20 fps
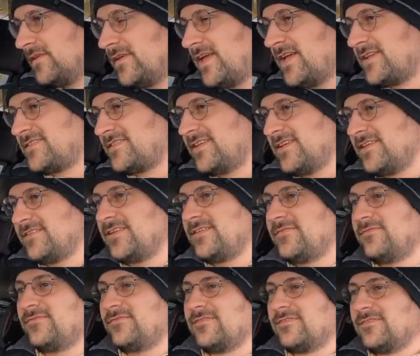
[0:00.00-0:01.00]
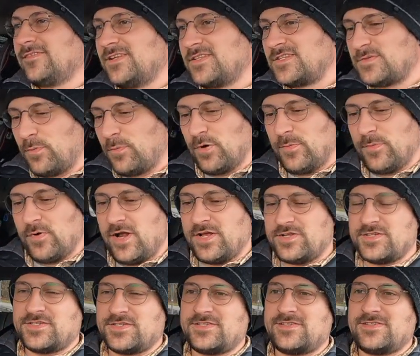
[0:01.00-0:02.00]
in sport
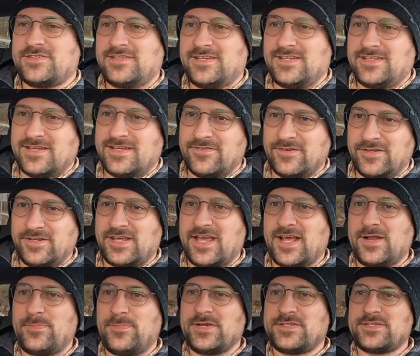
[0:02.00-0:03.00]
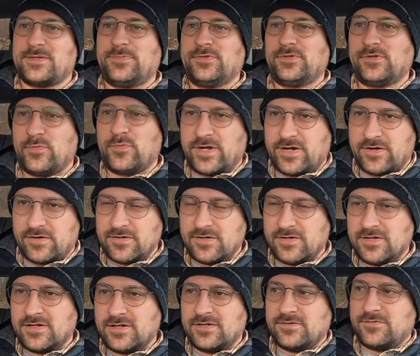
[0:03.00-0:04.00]
mode, it really kind of picks up a little quicker
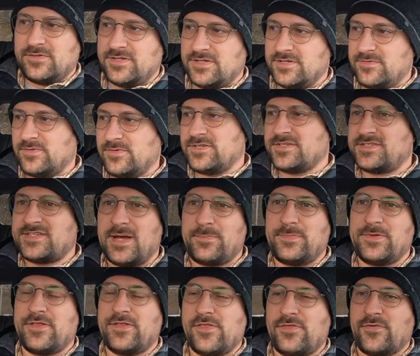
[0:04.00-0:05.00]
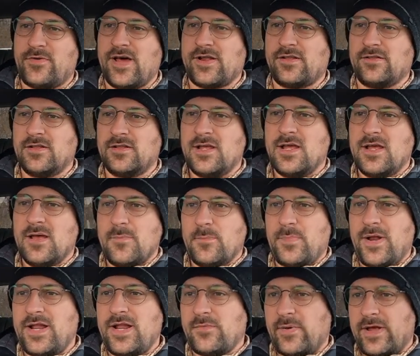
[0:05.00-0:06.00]
when you step into the throttle.
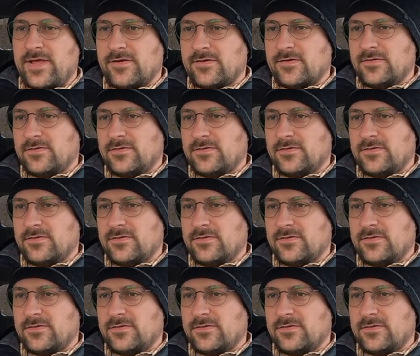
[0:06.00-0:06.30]
But anyway,